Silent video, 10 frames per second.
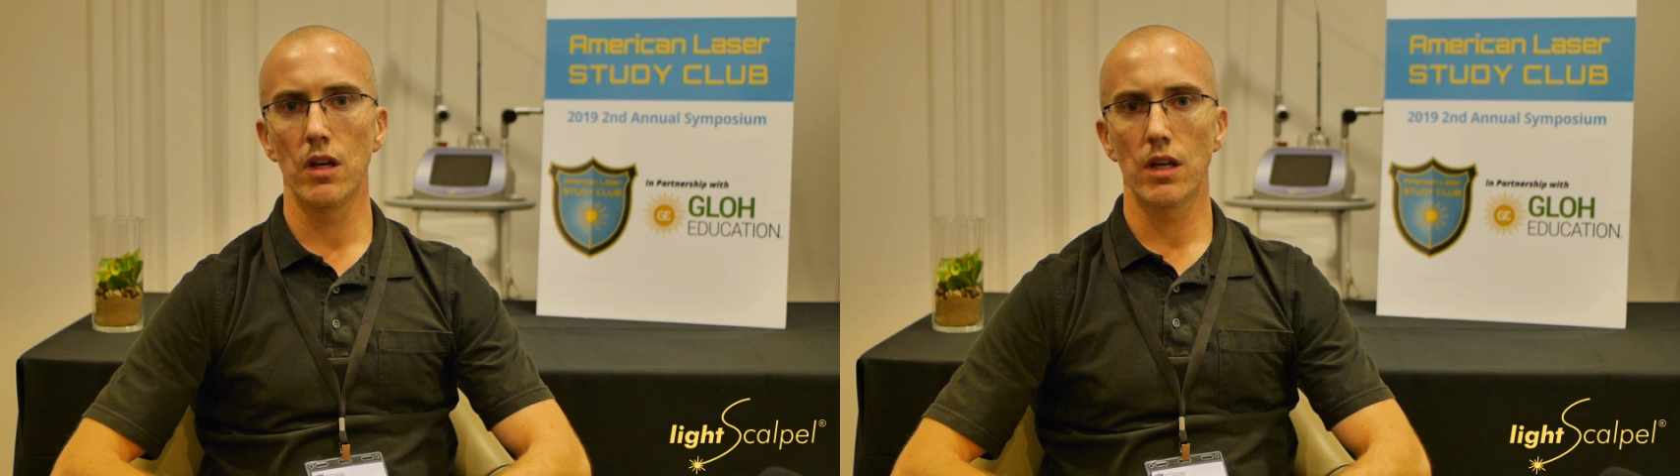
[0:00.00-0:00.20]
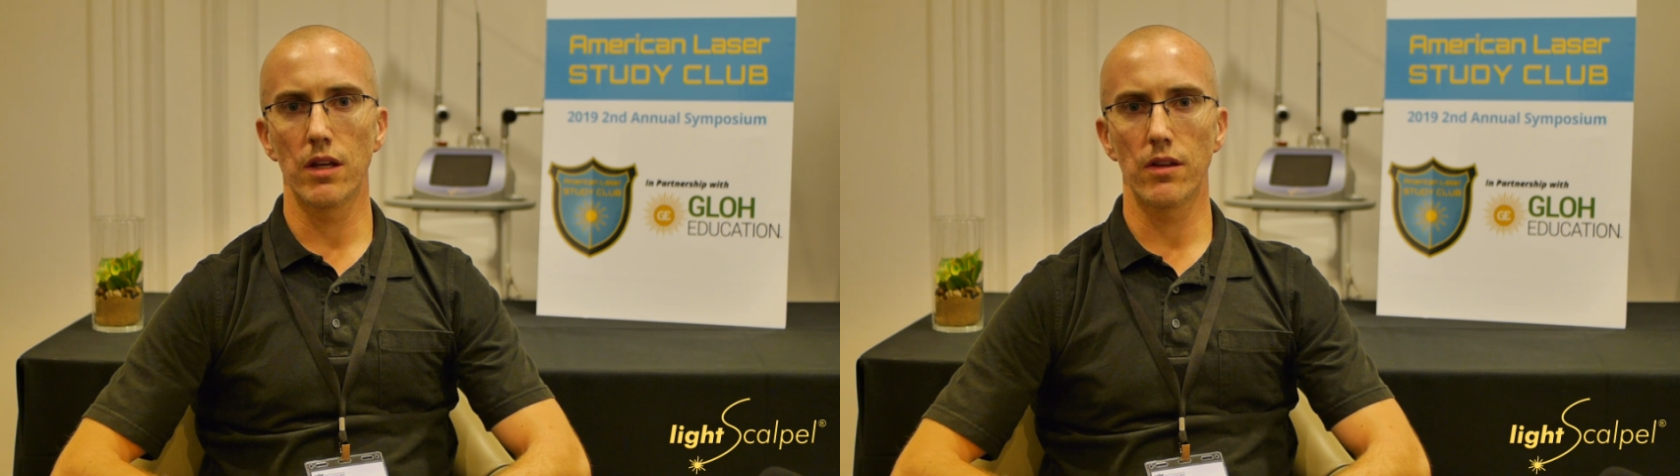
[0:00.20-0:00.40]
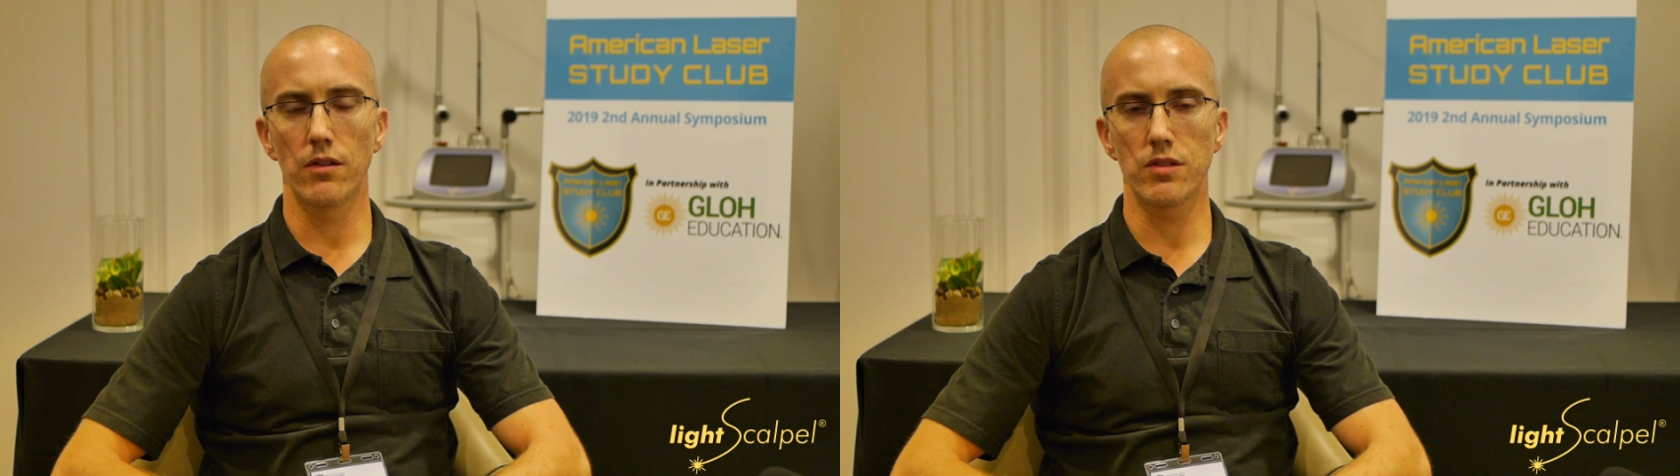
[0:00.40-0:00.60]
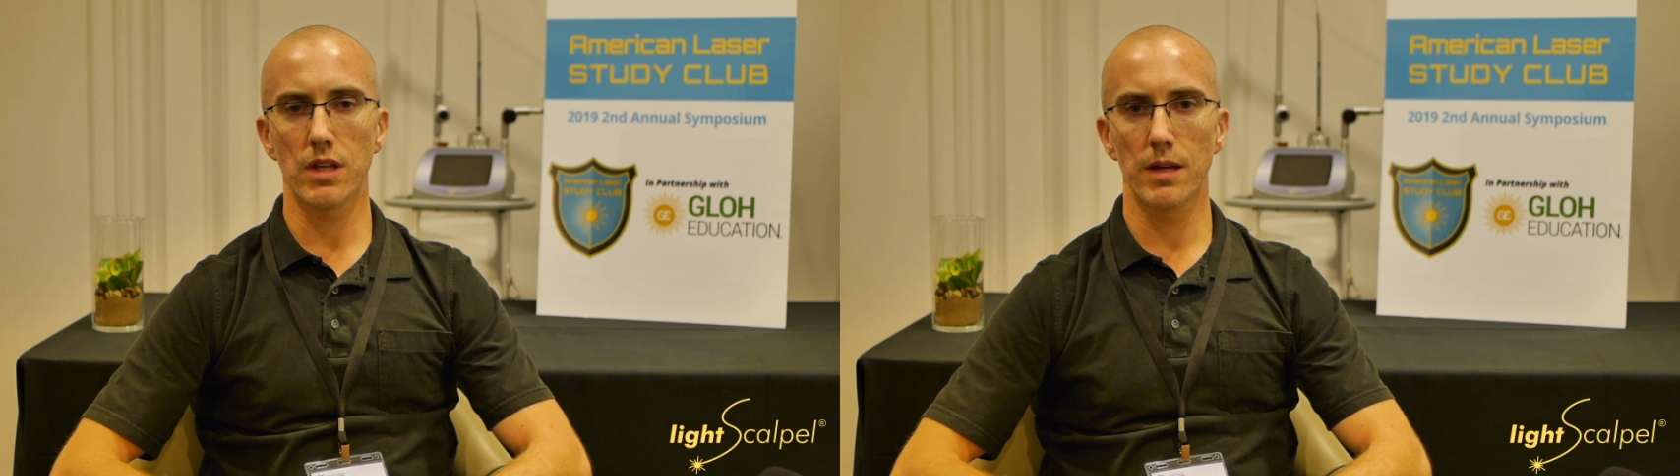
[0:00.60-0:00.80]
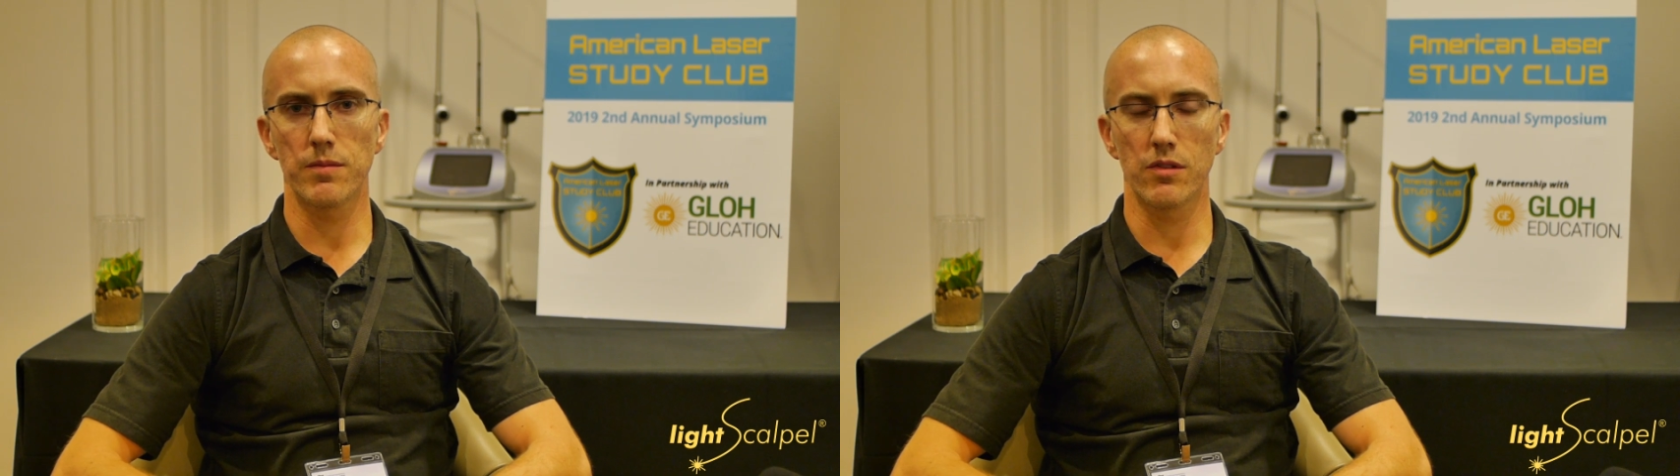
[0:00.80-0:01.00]
in those
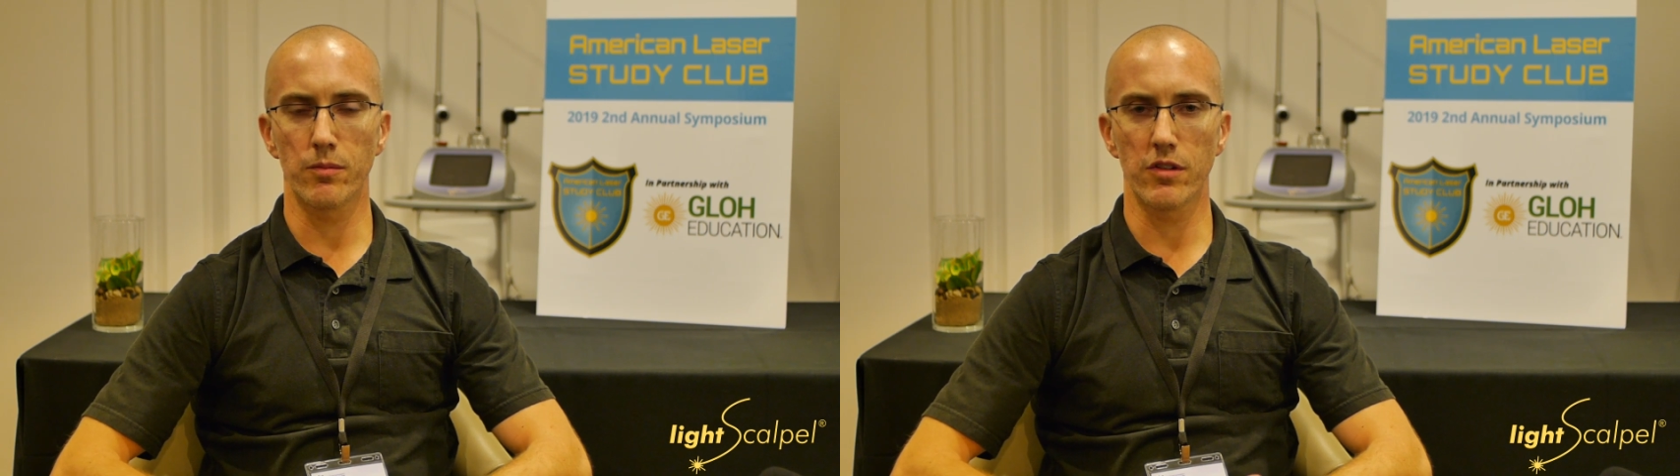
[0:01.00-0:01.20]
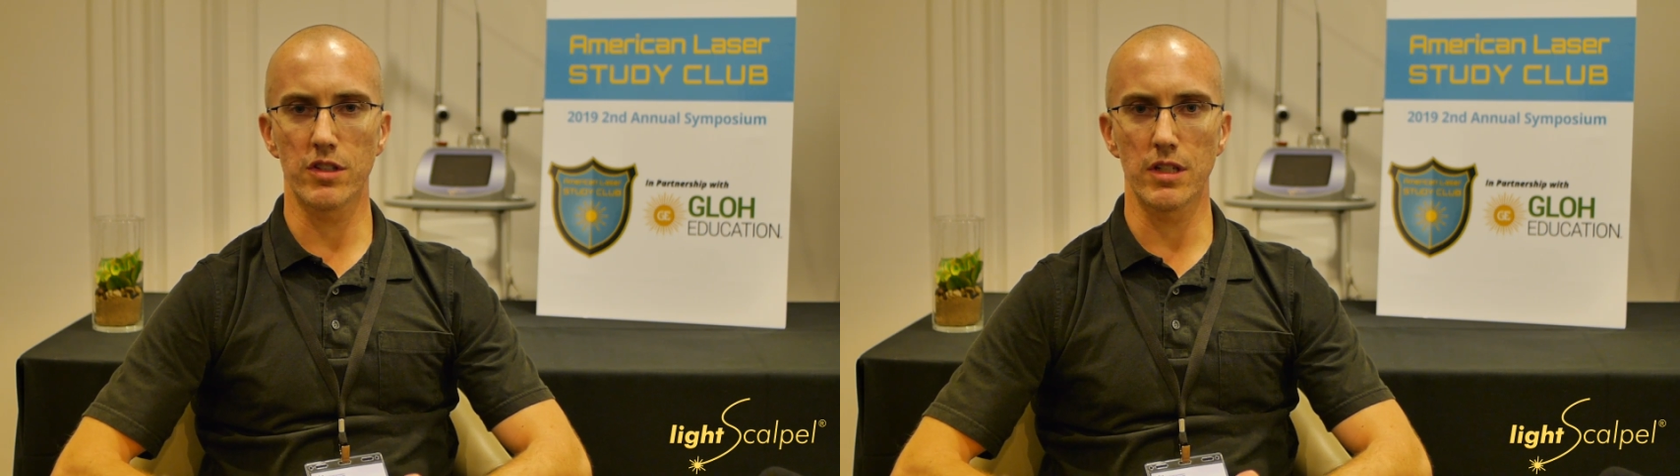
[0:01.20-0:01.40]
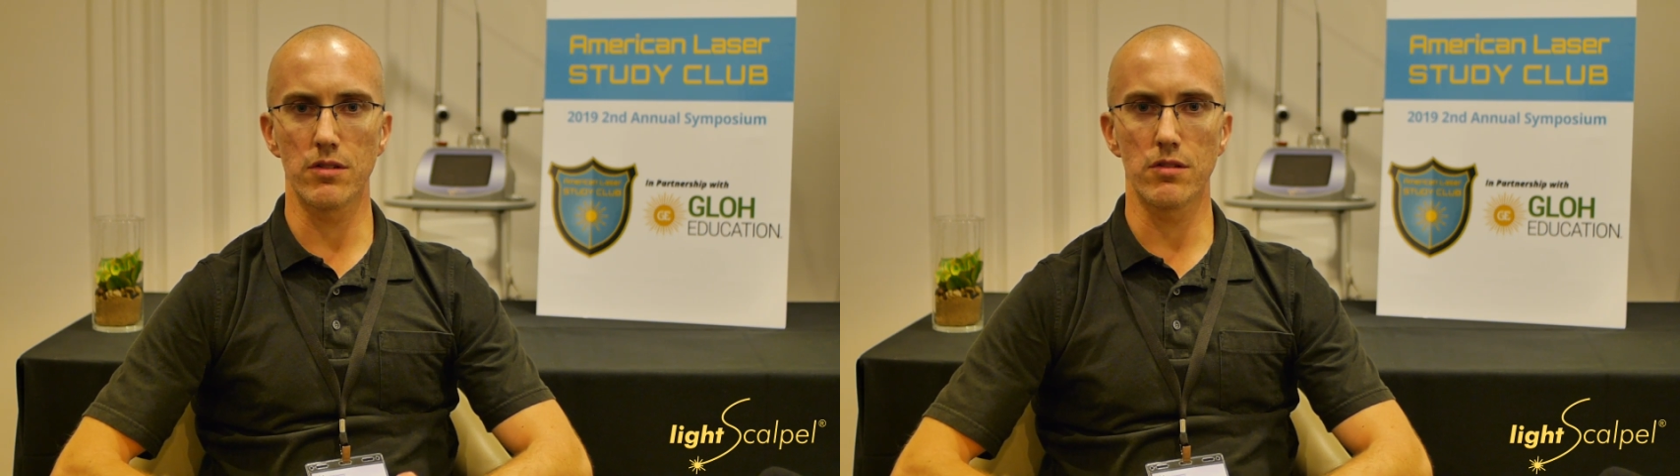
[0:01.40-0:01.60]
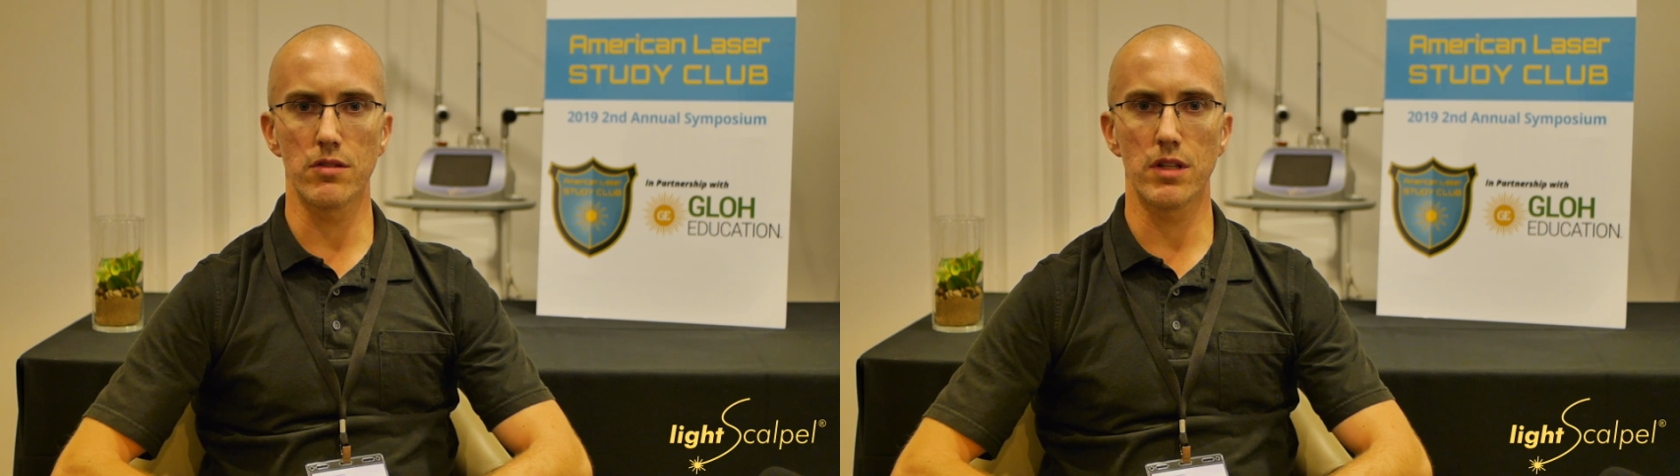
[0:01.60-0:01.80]
types of procedures,